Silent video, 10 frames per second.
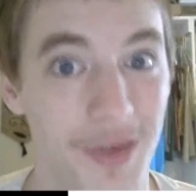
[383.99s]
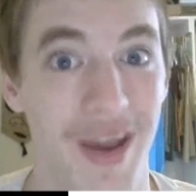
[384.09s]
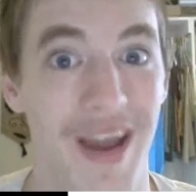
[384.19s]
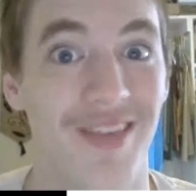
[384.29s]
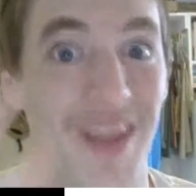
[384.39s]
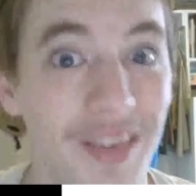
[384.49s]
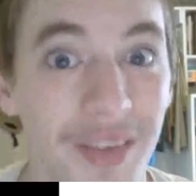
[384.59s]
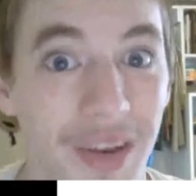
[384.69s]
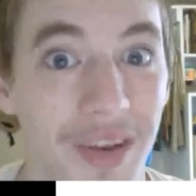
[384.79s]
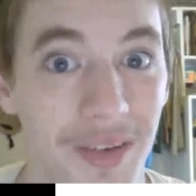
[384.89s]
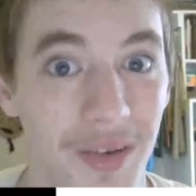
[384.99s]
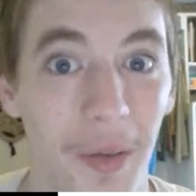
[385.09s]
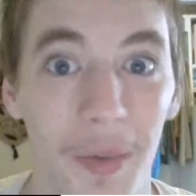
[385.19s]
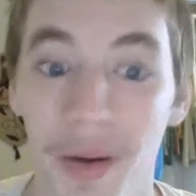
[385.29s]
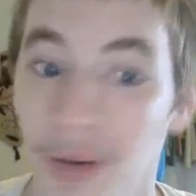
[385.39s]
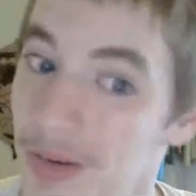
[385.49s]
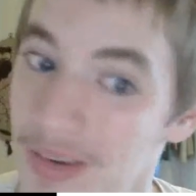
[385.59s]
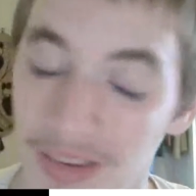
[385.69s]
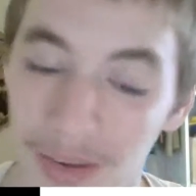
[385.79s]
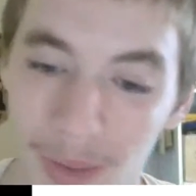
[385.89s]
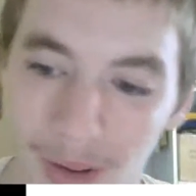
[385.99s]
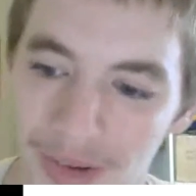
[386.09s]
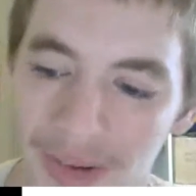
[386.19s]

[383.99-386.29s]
you guys that it's going to go out, or it did go out.